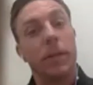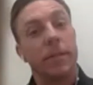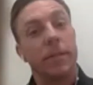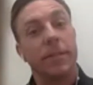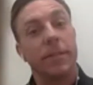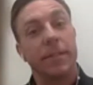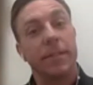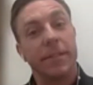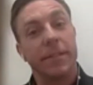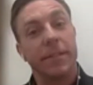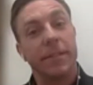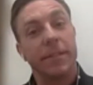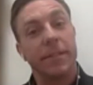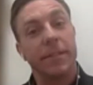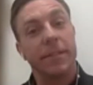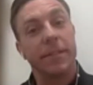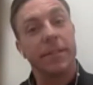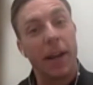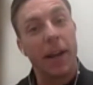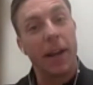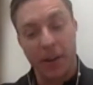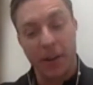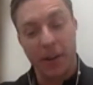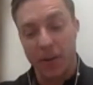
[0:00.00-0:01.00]
what other
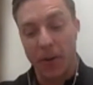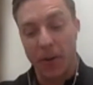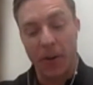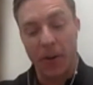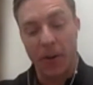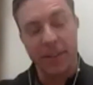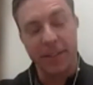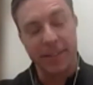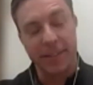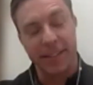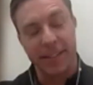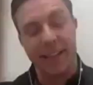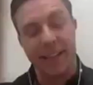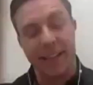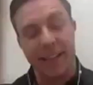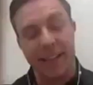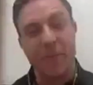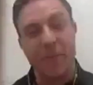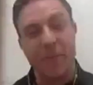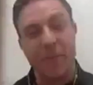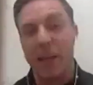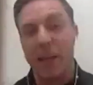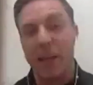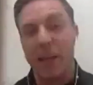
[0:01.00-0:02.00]
role does the liver
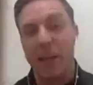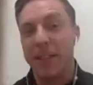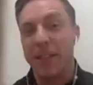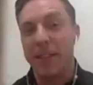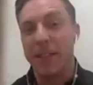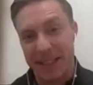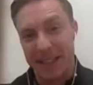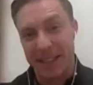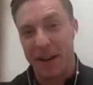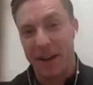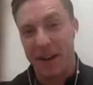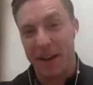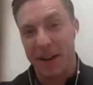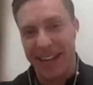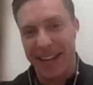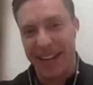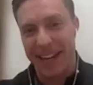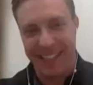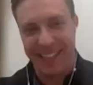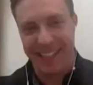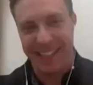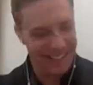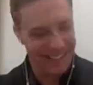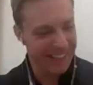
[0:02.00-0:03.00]
play within the body?
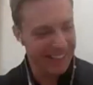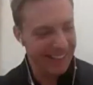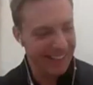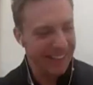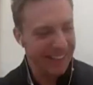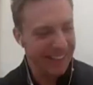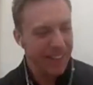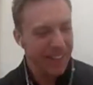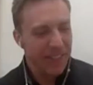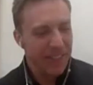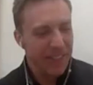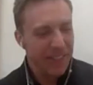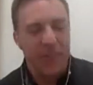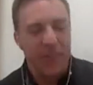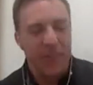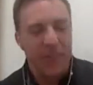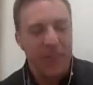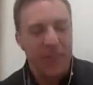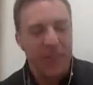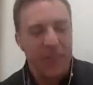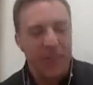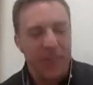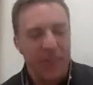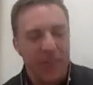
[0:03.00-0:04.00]

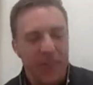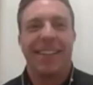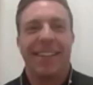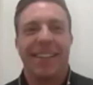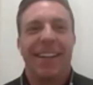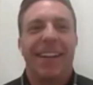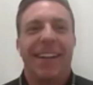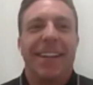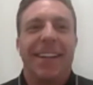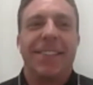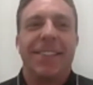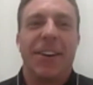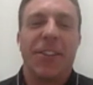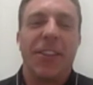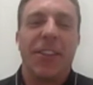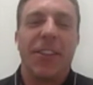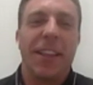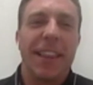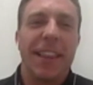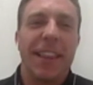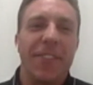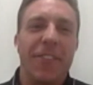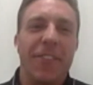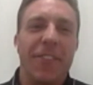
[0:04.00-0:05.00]
Well, so the
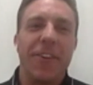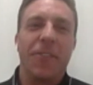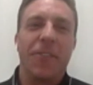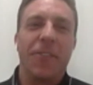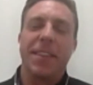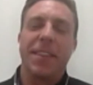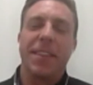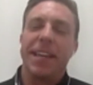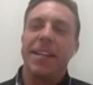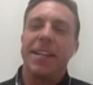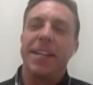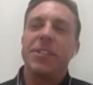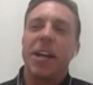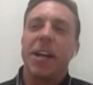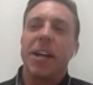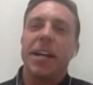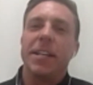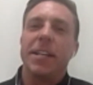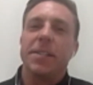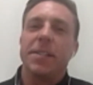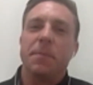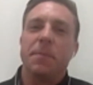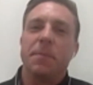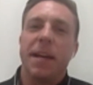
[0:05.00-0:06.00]
liver within Chinese
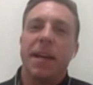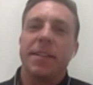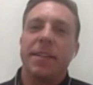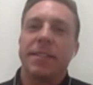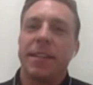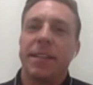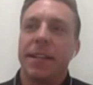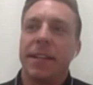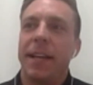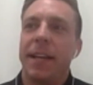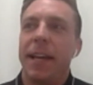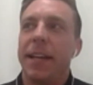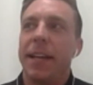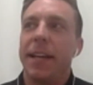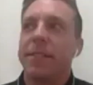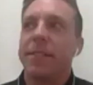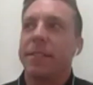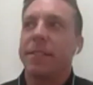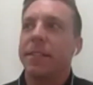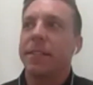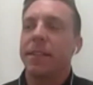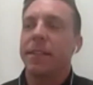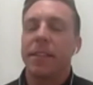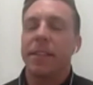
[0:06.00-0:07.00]
medicine,
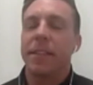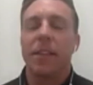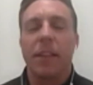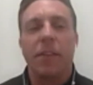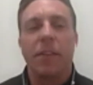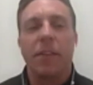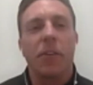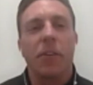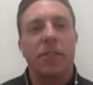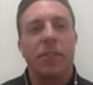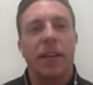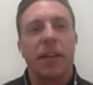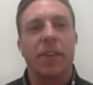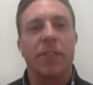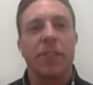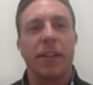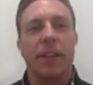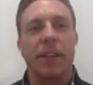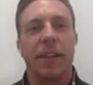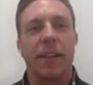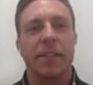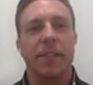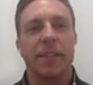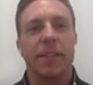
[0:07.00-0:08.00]
the liver is actually
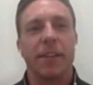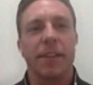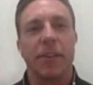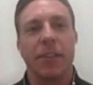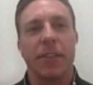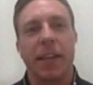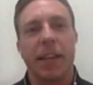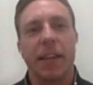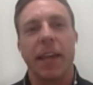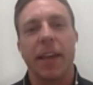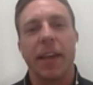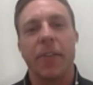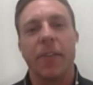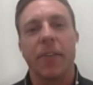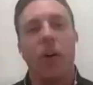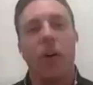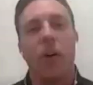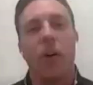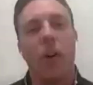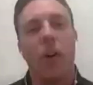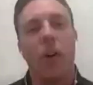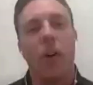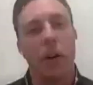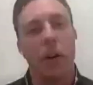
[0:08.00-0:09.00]
considered the king of all
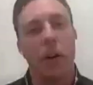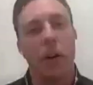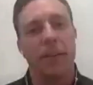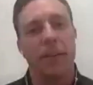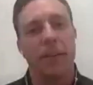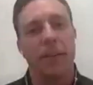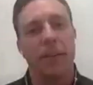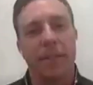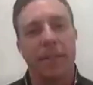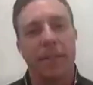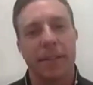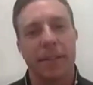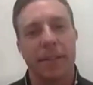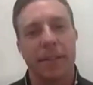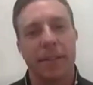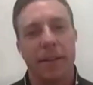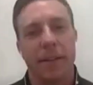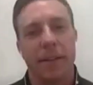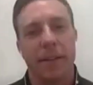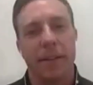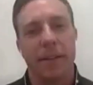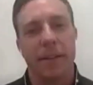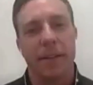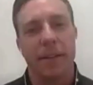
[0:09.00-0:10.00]
organs
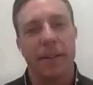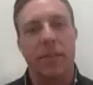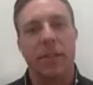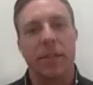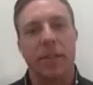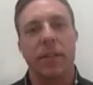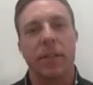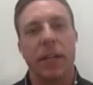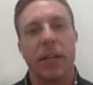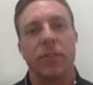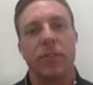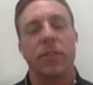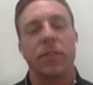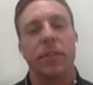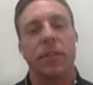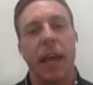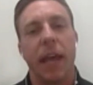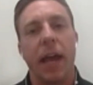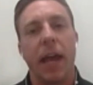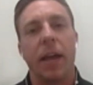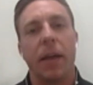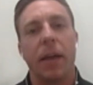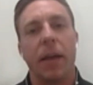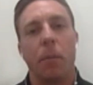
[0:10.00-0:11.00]
because it's that
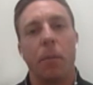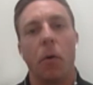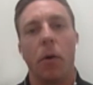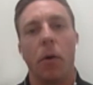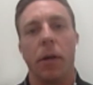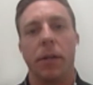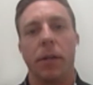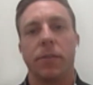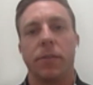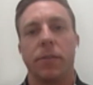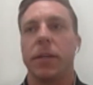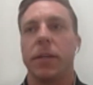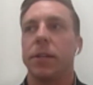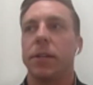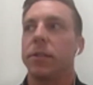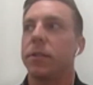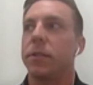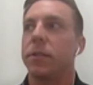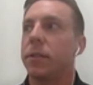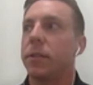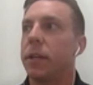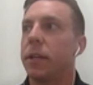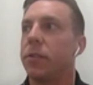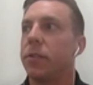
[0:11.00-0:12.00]
important. It's
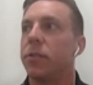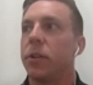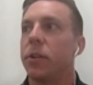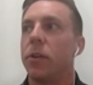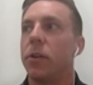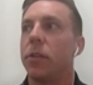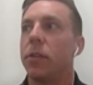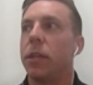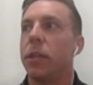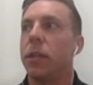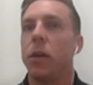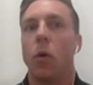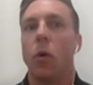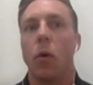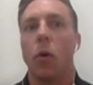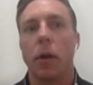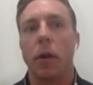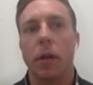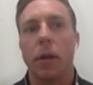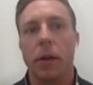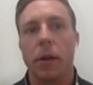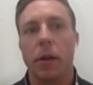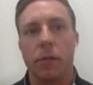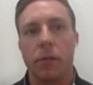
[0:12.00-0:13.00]
considered the
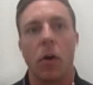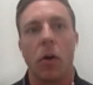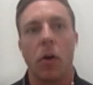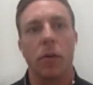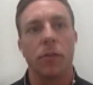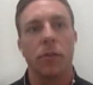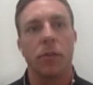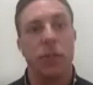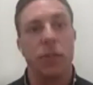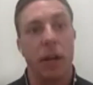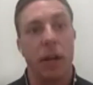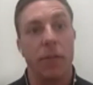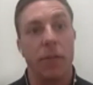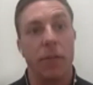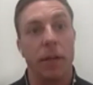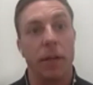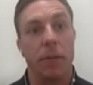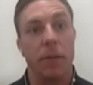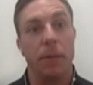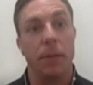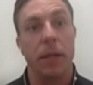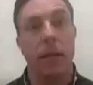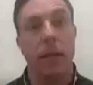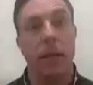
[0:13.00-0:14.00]
organ of longevity
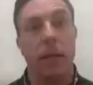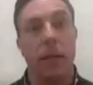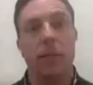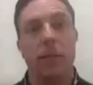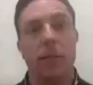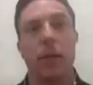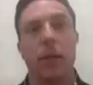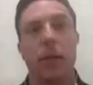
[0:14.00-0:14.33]
because